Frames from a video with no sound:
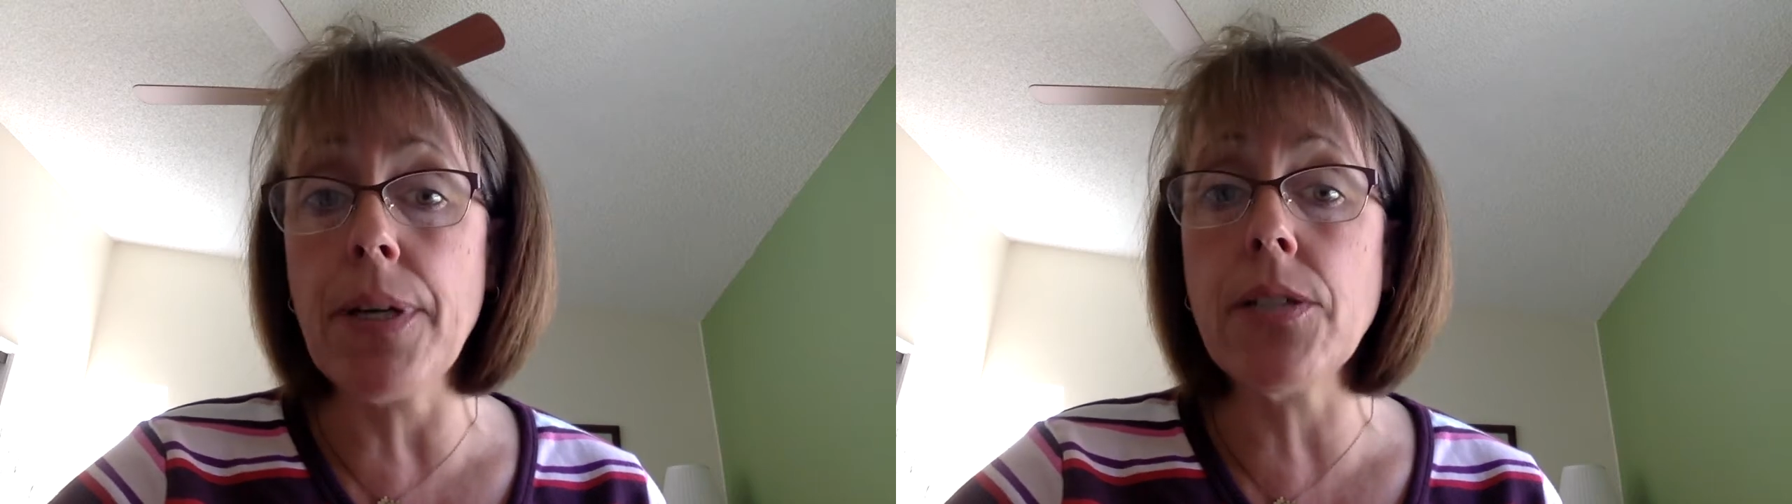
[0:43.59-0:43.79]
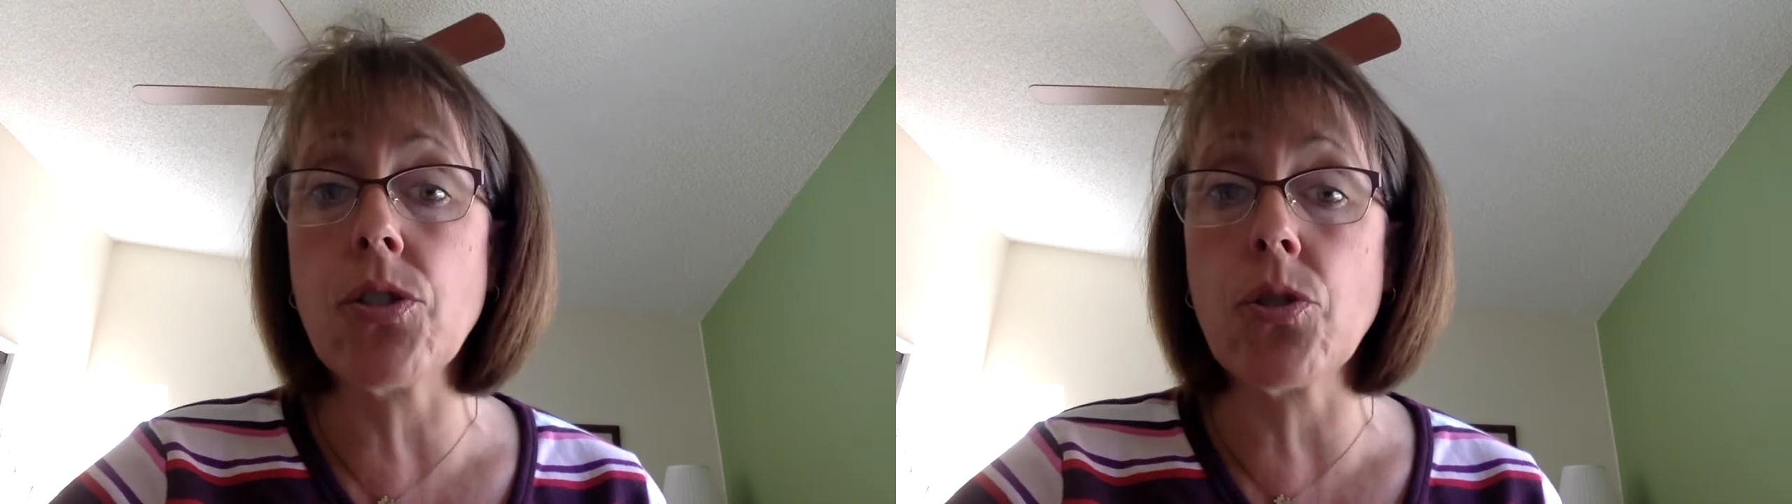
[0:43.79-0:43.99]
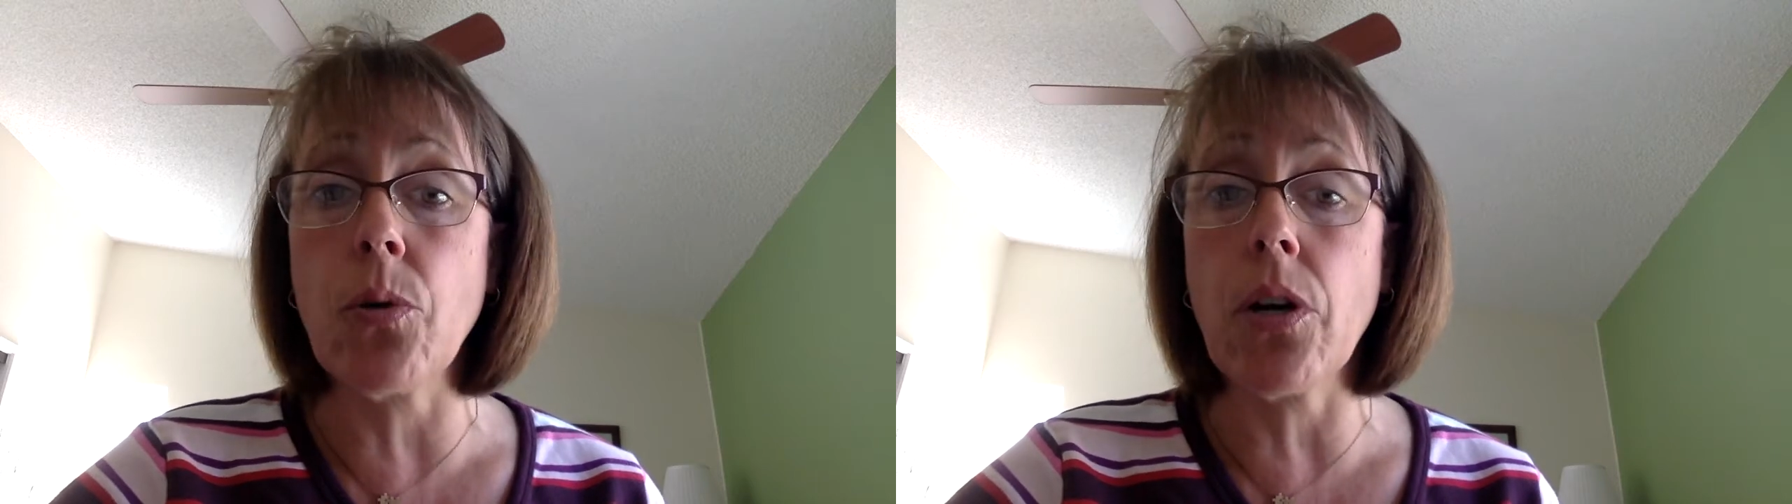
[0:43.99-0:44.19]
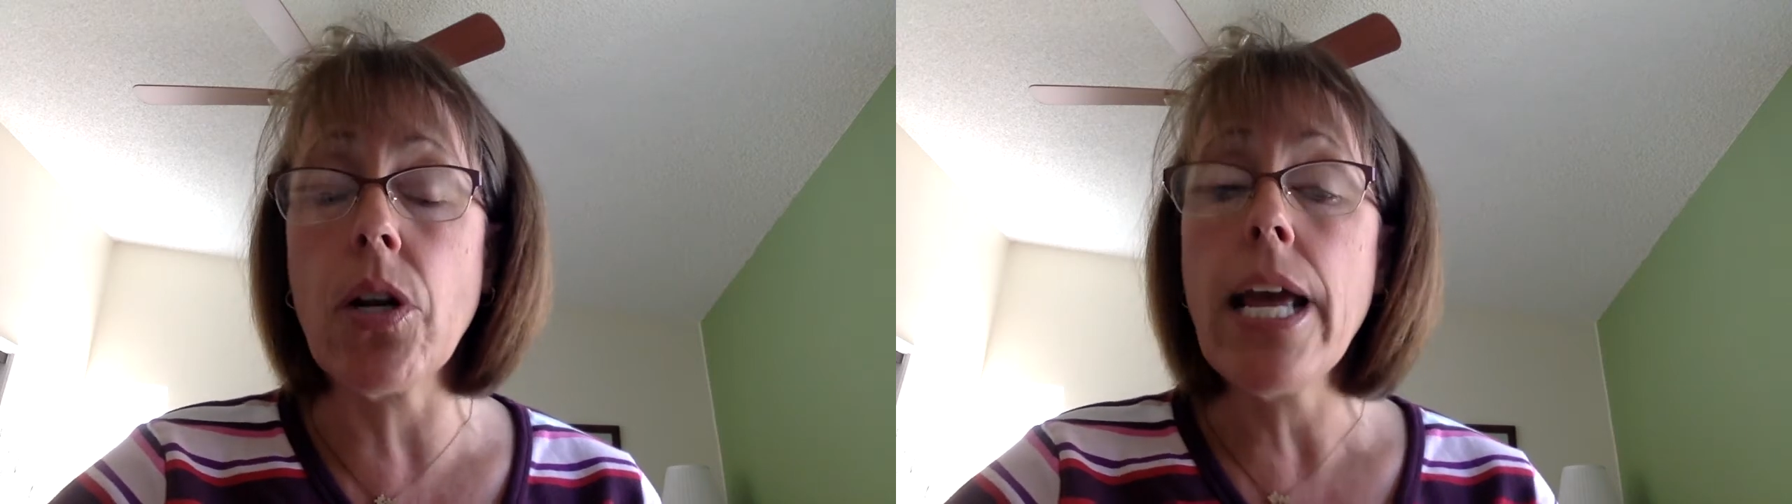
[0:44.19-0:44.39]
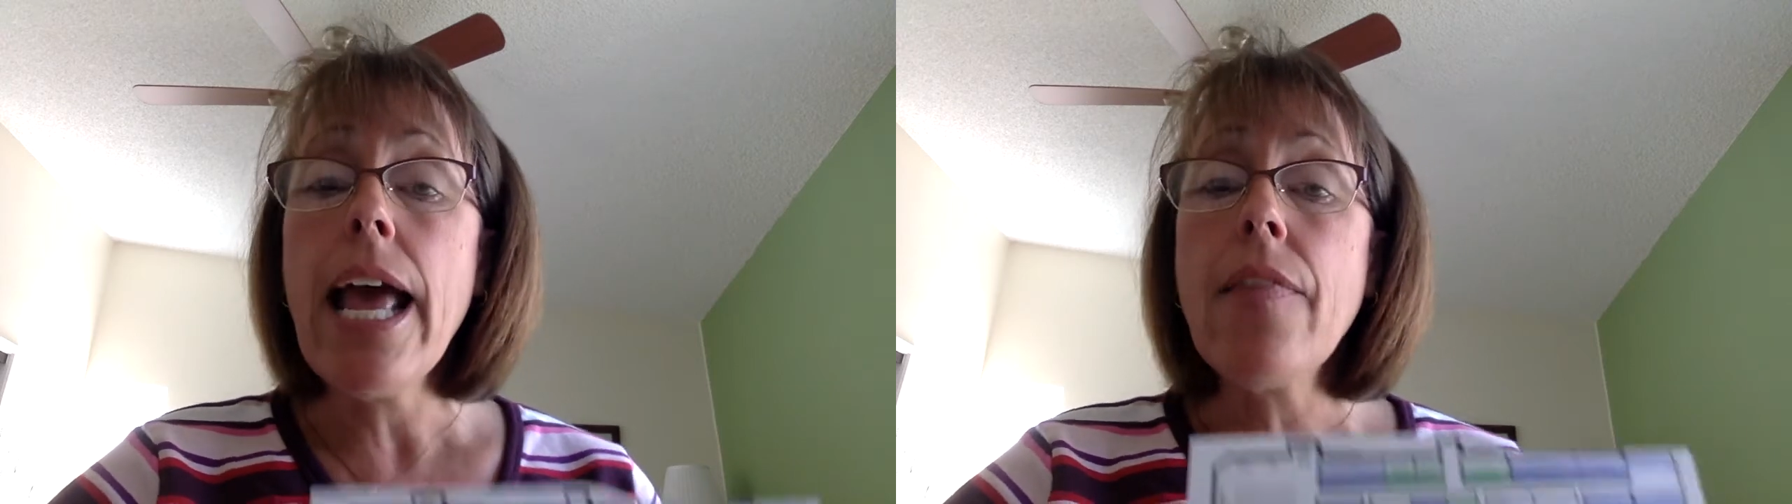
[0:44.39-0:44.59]
a store
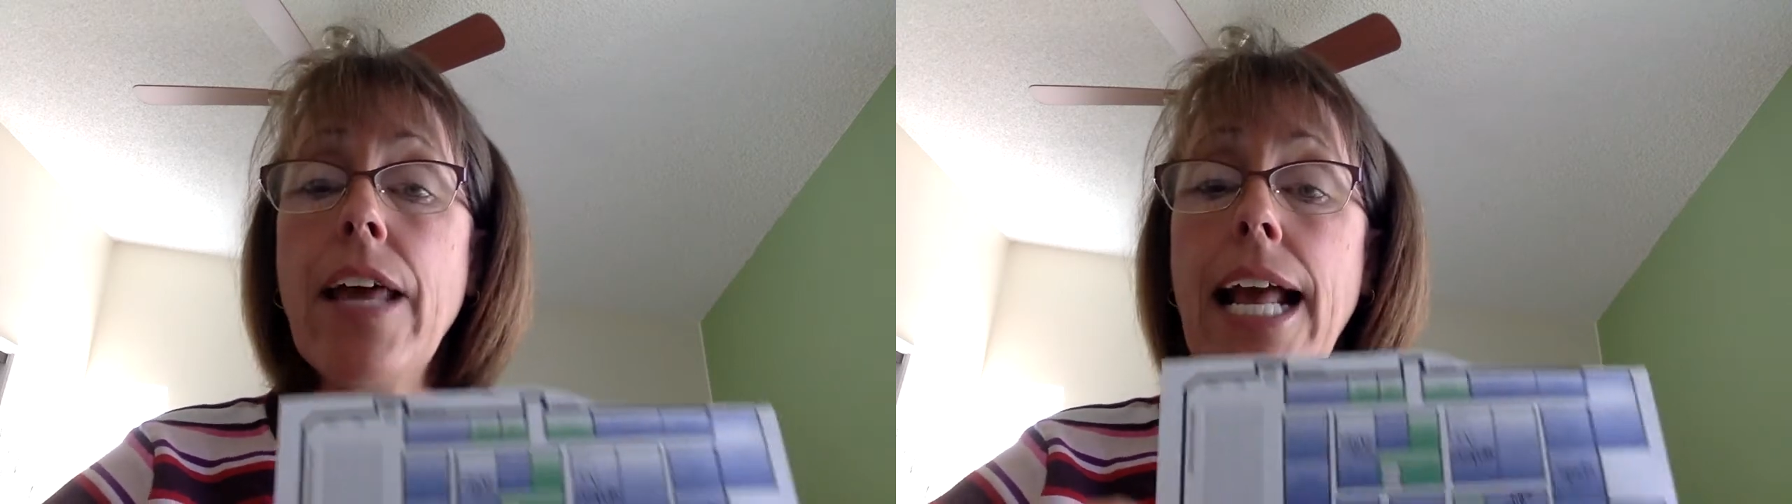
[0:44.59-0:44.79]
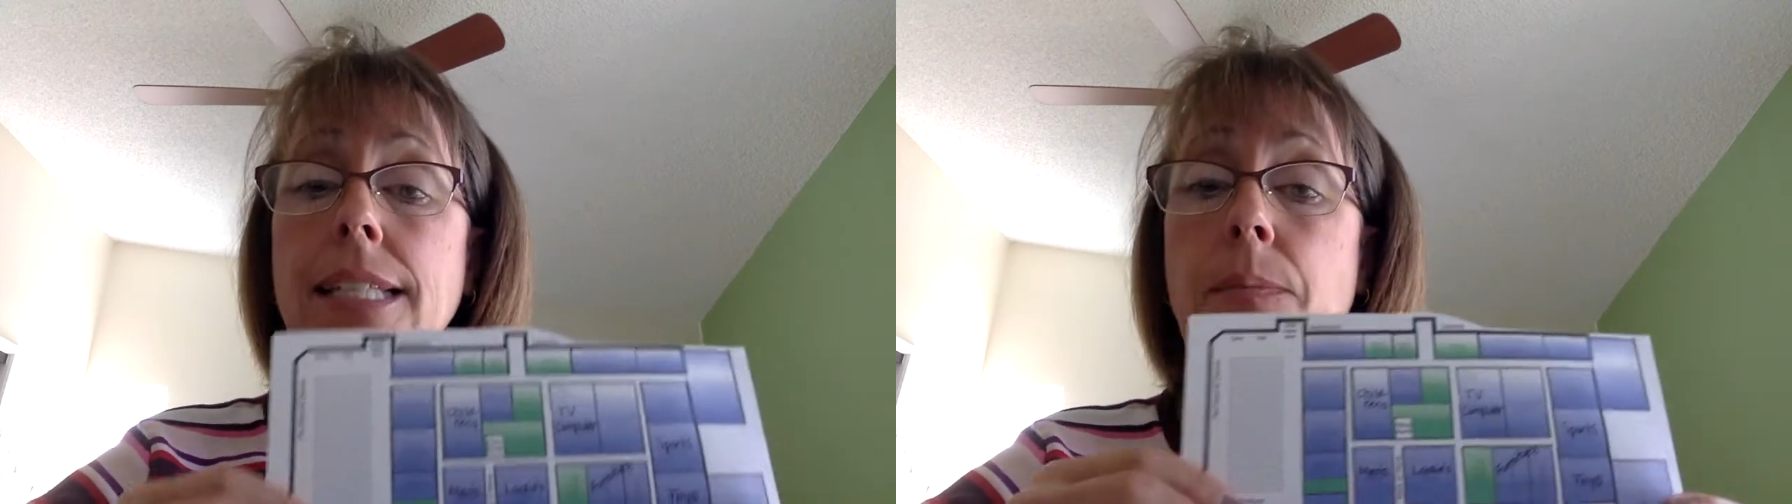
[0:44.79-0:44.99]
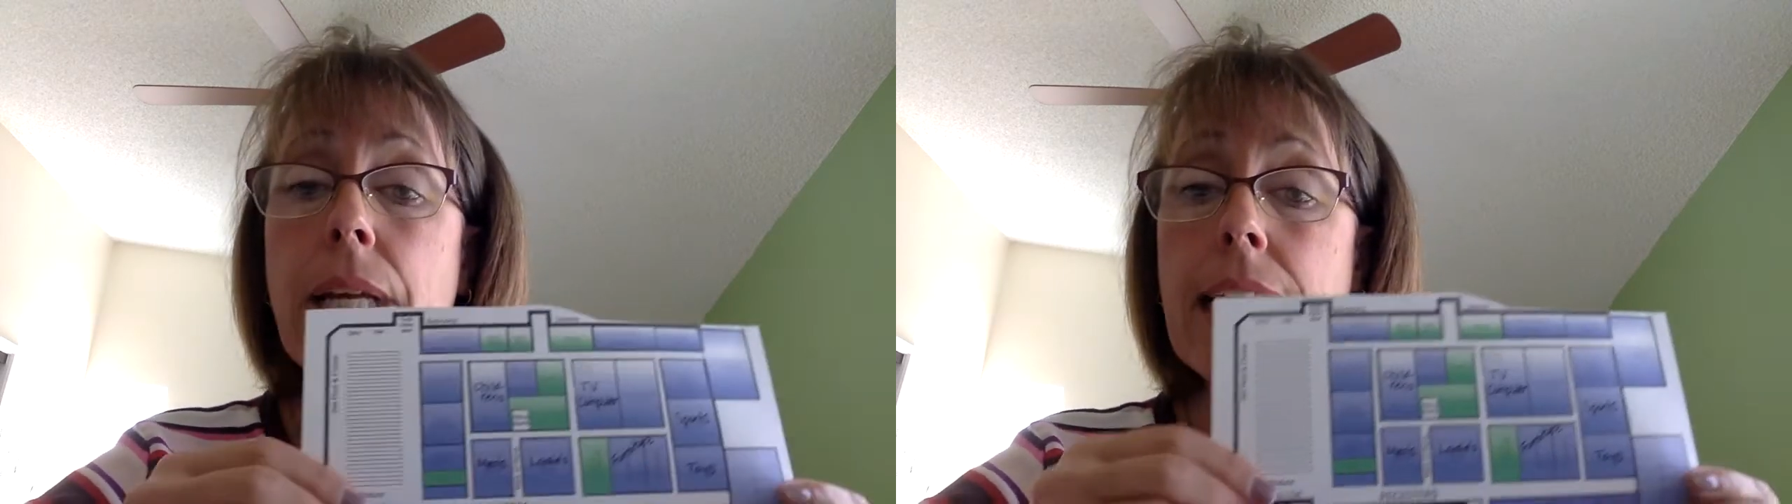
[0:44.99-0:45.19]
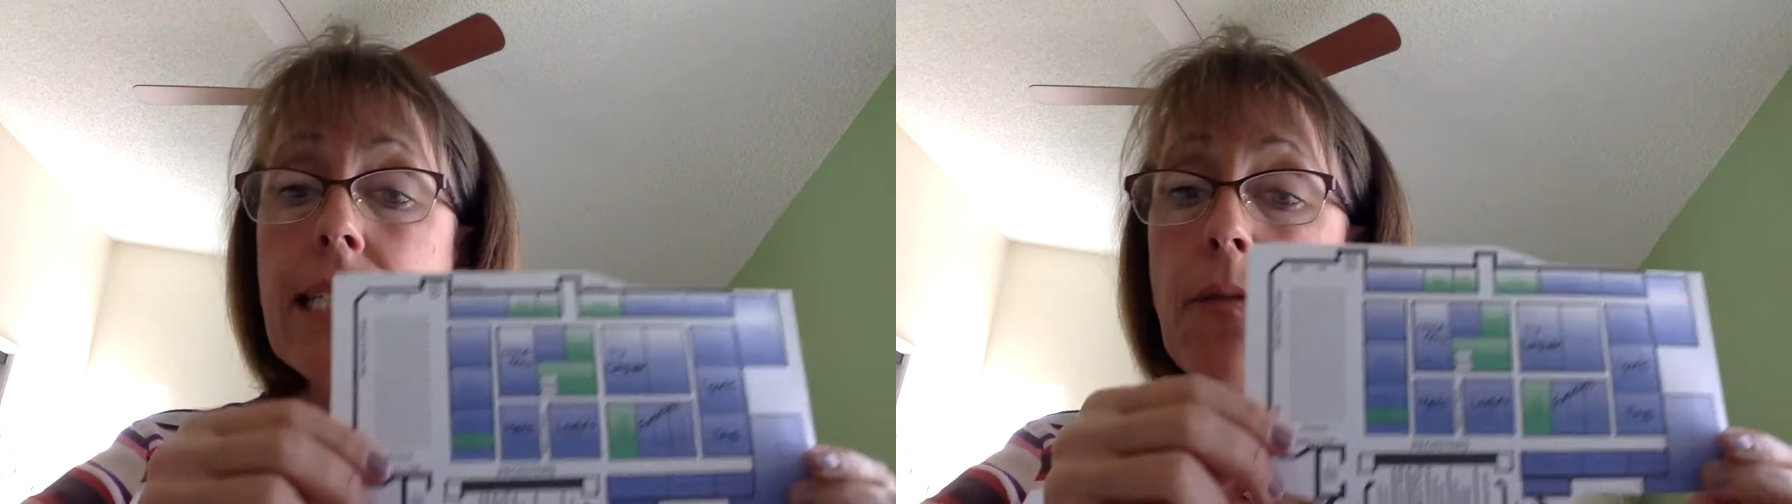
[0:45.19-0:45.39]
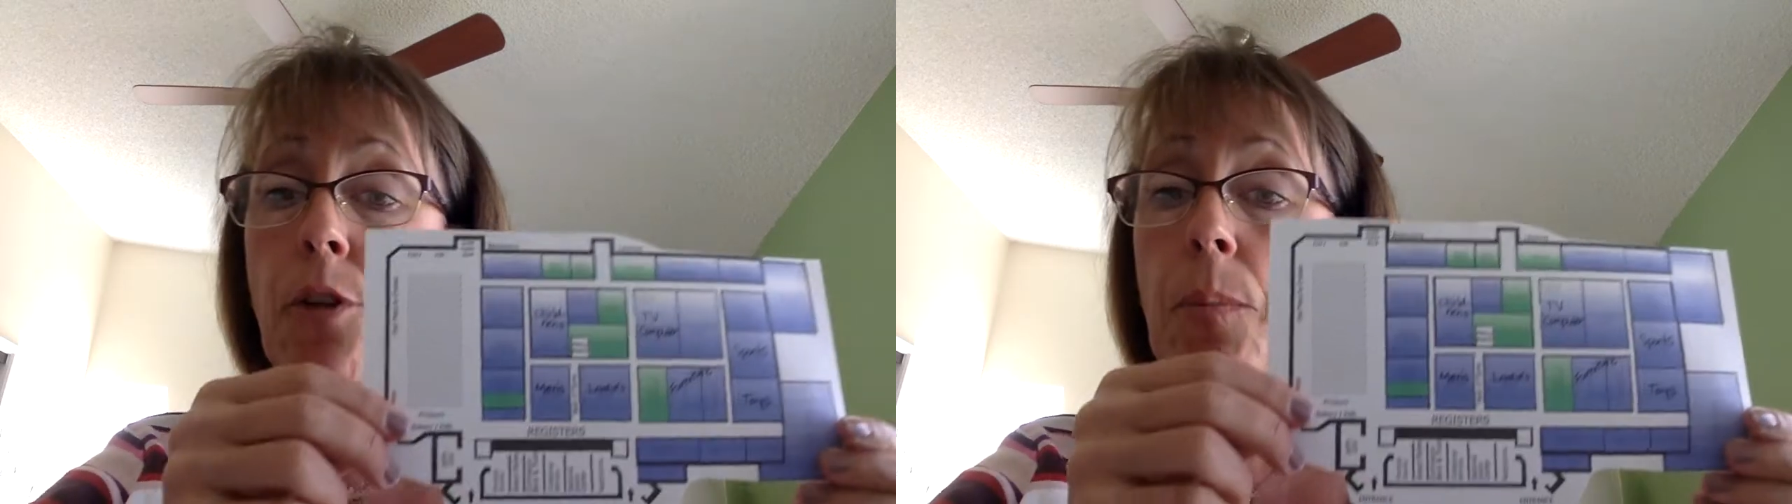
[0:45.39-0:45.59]
that has many
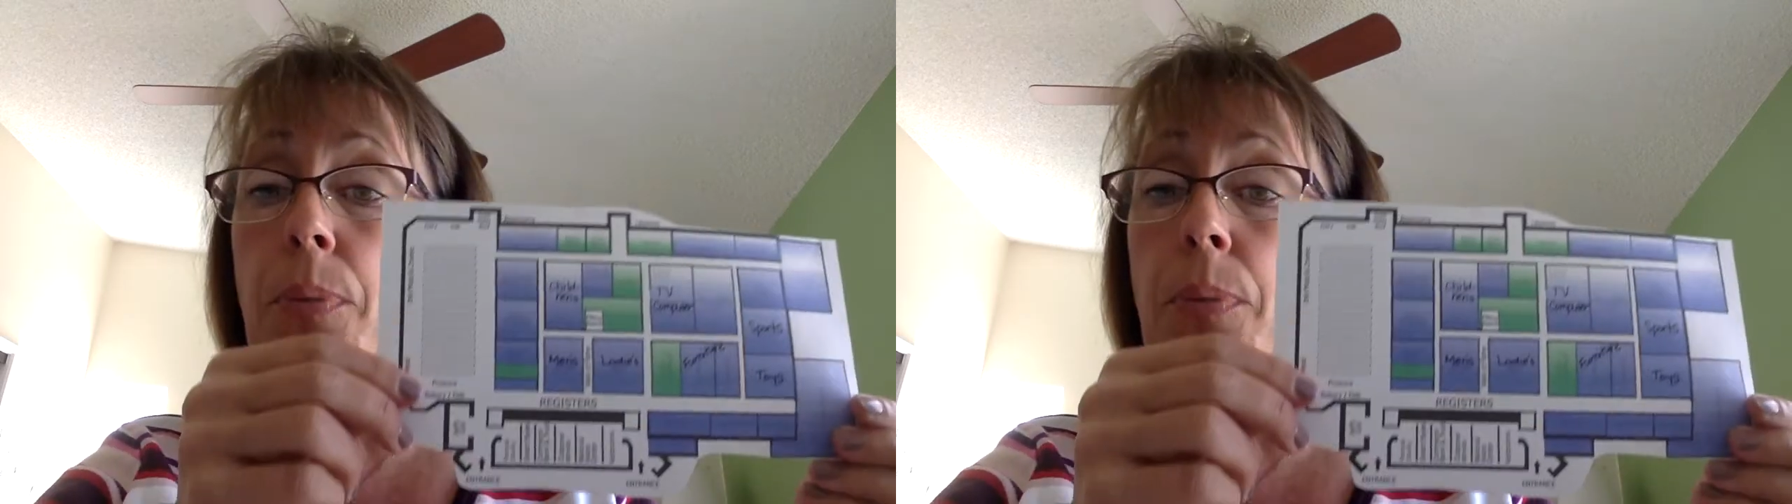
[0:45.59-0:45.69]
different